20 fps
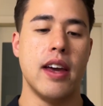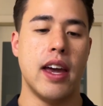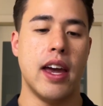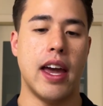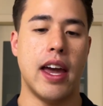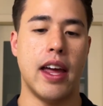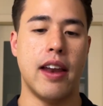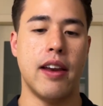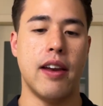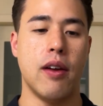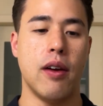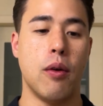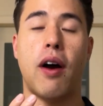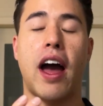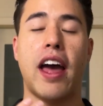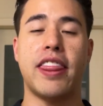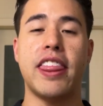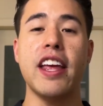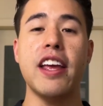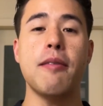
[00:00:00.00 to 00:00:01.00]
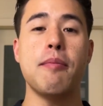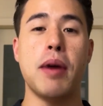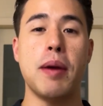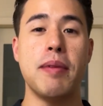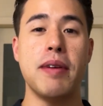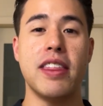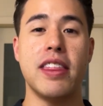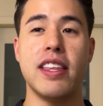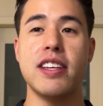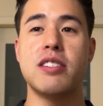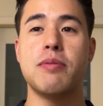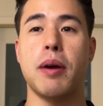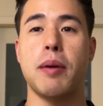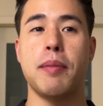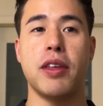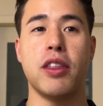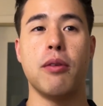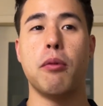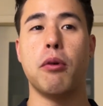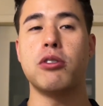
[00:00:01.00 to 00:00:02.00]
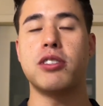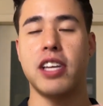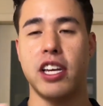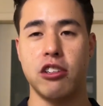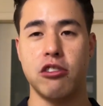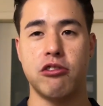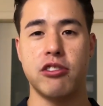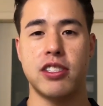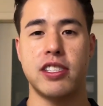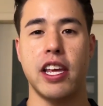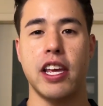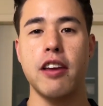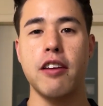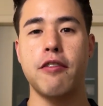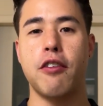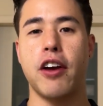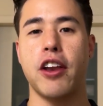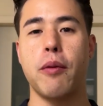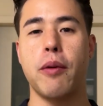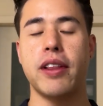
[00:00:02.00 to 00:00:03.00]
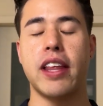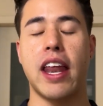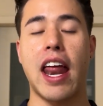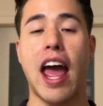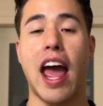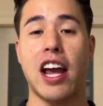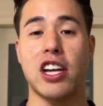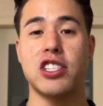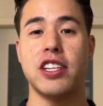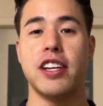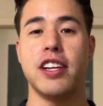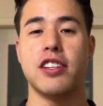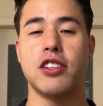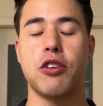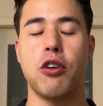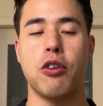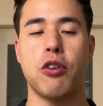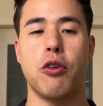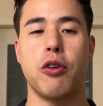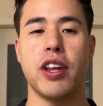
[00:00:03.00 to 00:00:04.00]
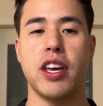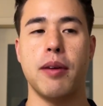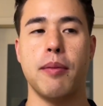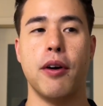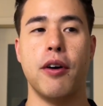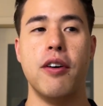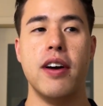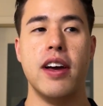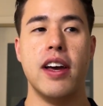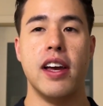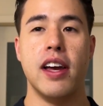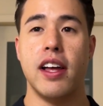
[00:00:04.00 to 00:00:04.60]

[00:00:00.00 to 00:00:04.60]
And I think maybe this might be the most interesting for anyone that actually does code email.